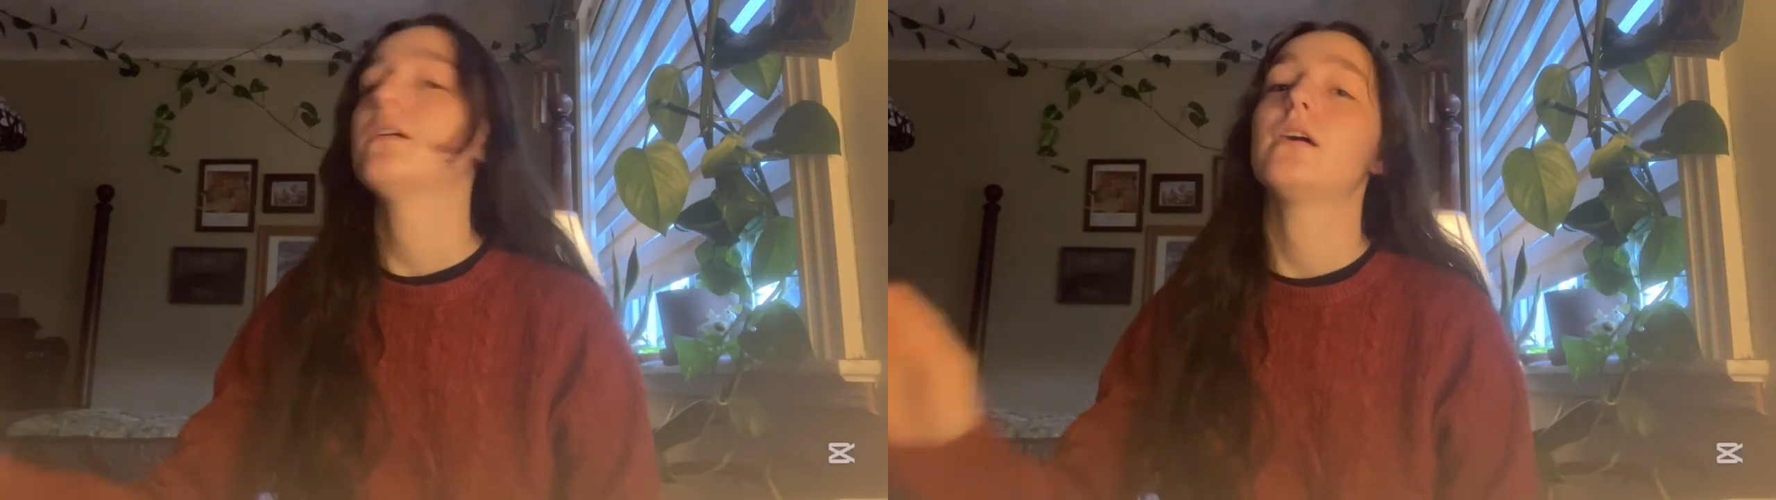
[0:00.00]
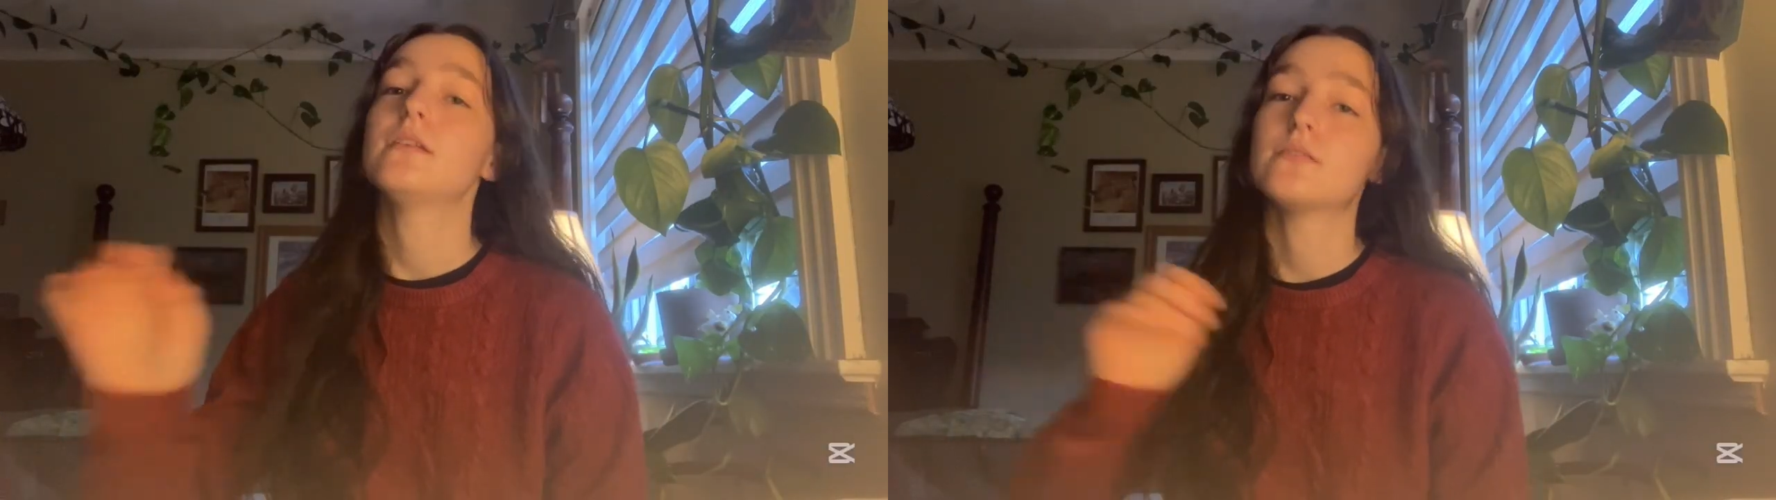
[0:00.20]

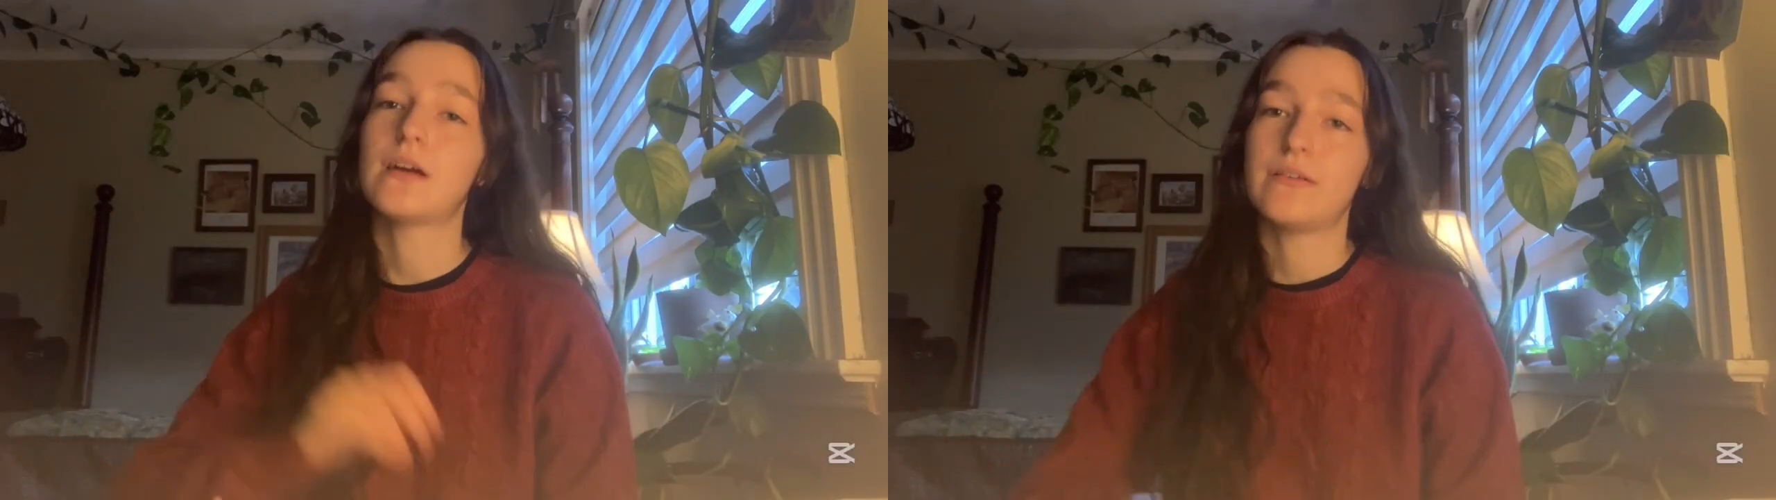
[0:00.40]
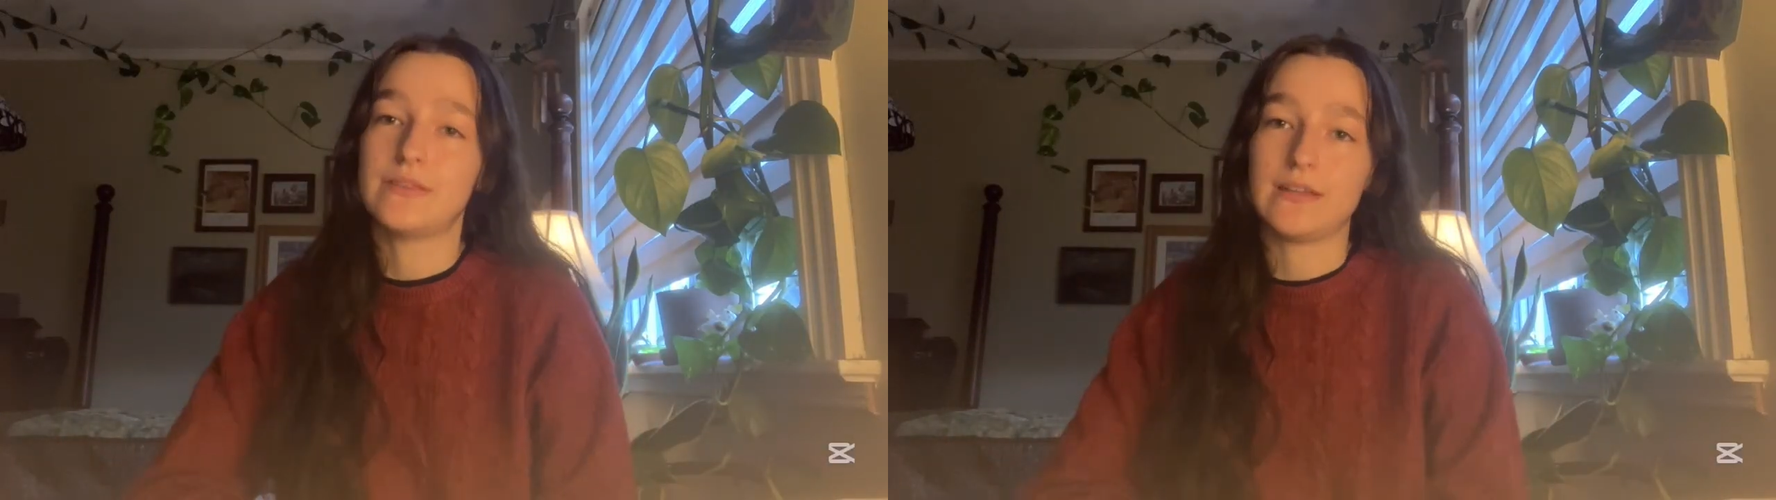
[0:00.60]
don't
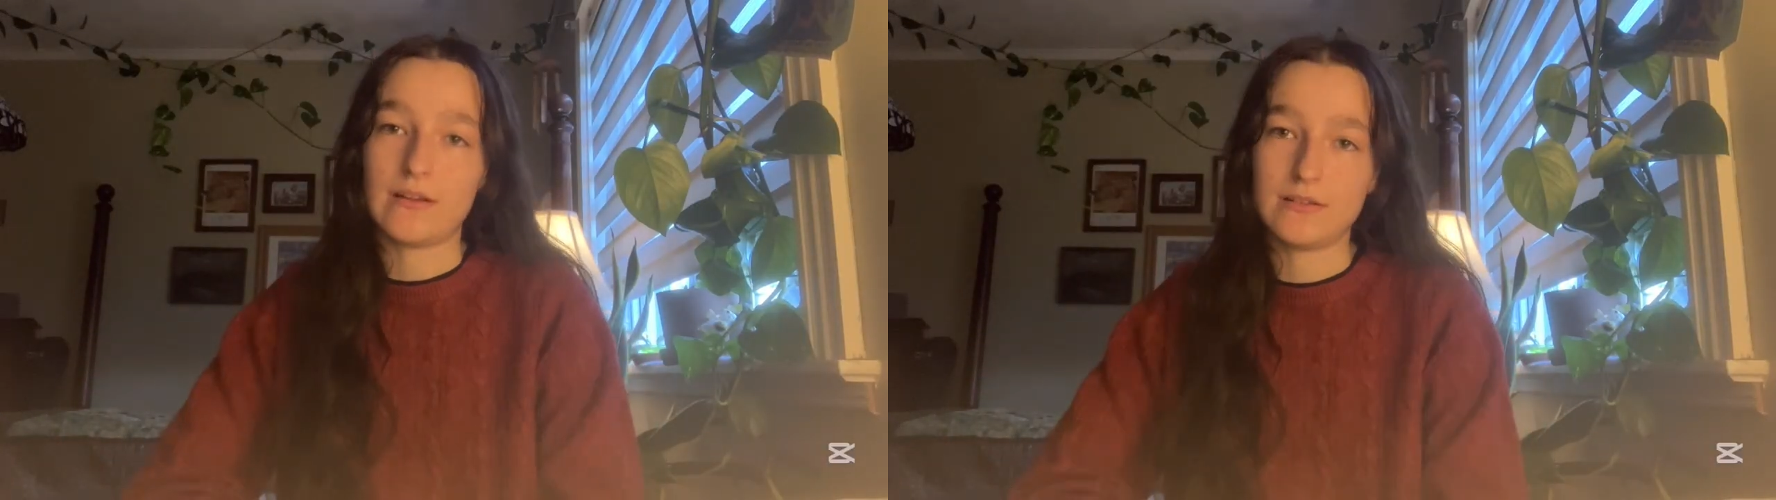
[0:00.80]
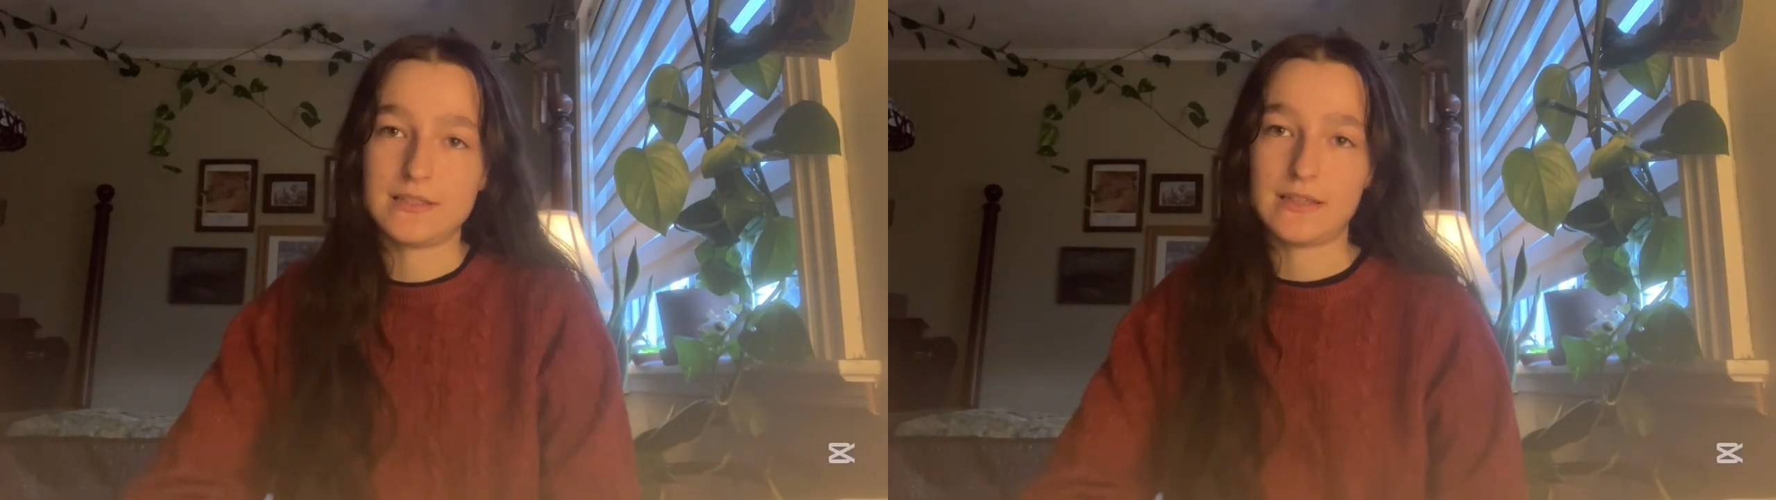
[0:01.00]
have the
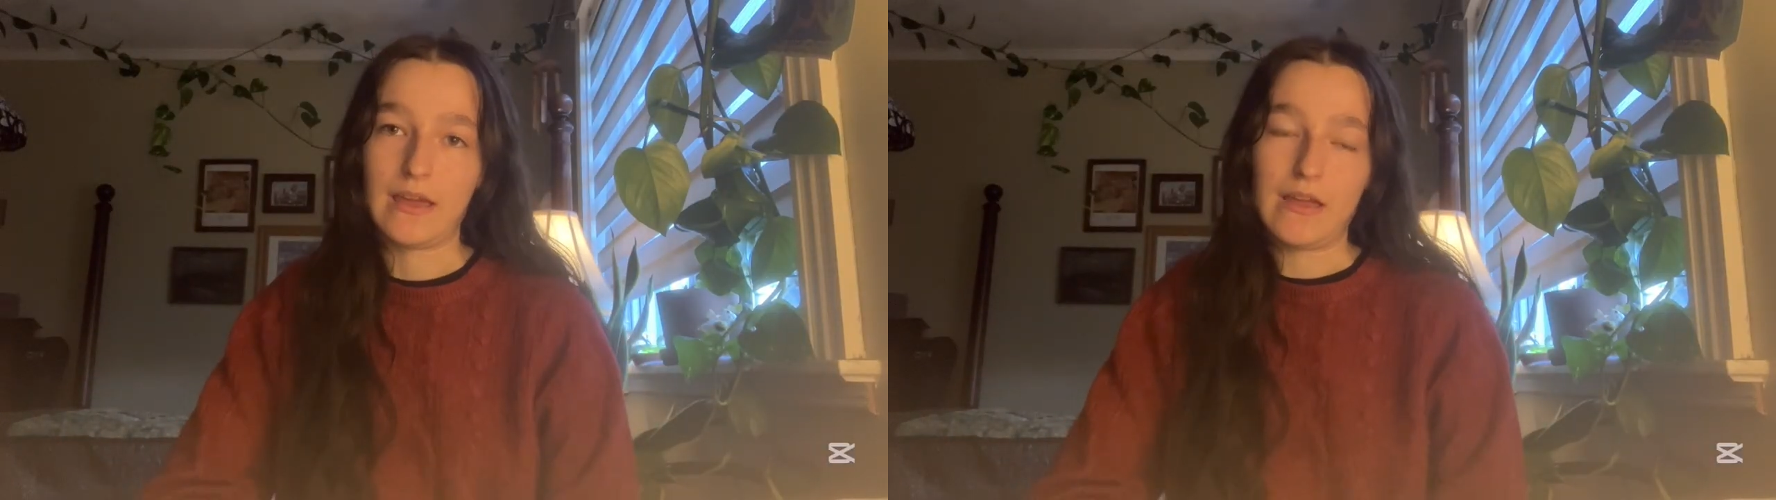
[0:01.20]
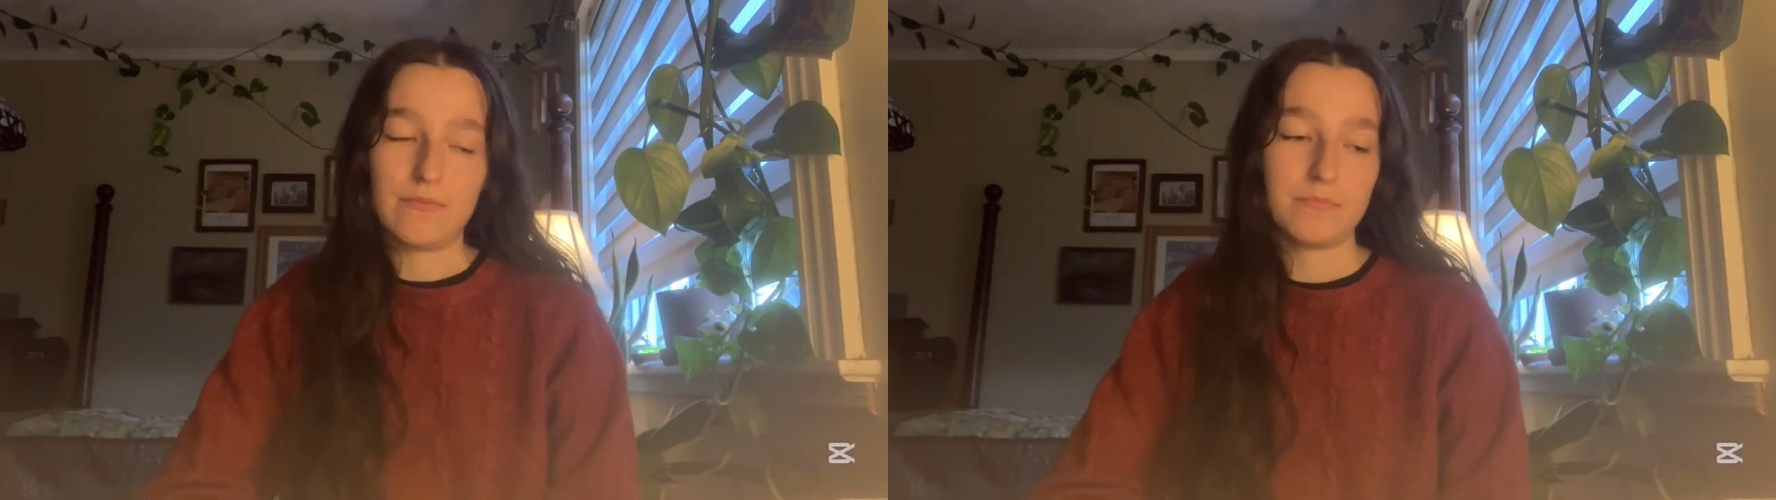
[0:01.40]
yarns
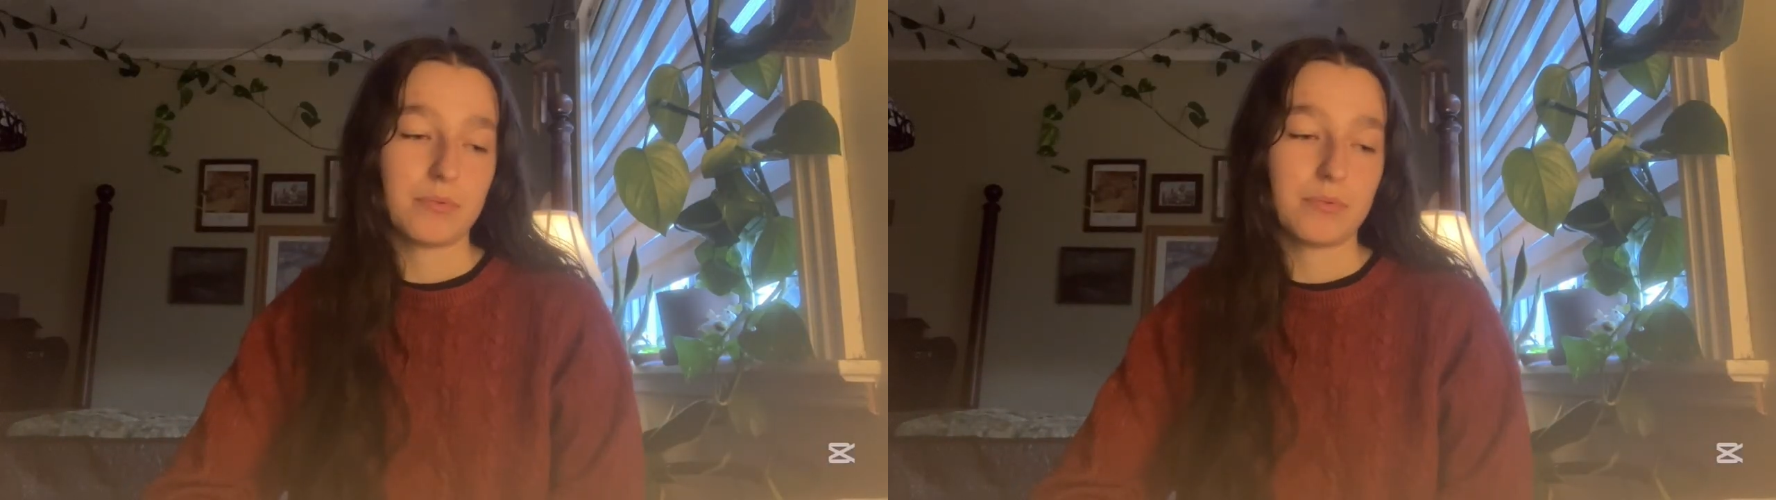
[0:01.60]
again,